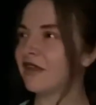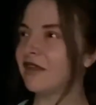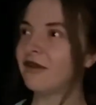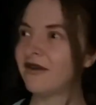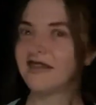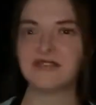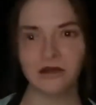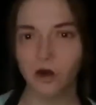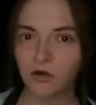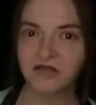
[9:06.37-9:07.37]
a nice
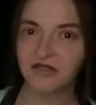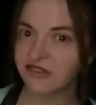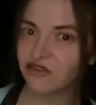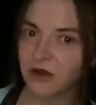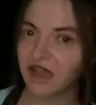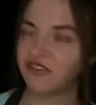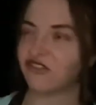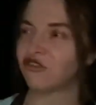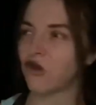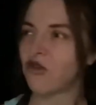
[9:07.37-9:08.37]
long
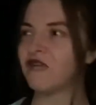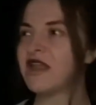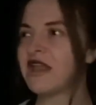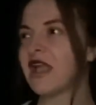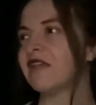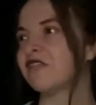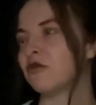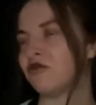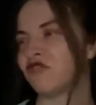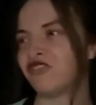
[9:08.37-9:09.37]
situation, so you really get to
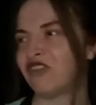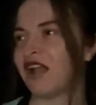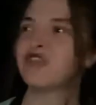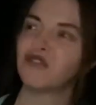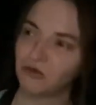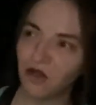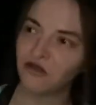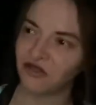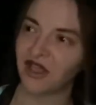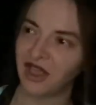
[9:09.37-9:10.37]
appreciate the music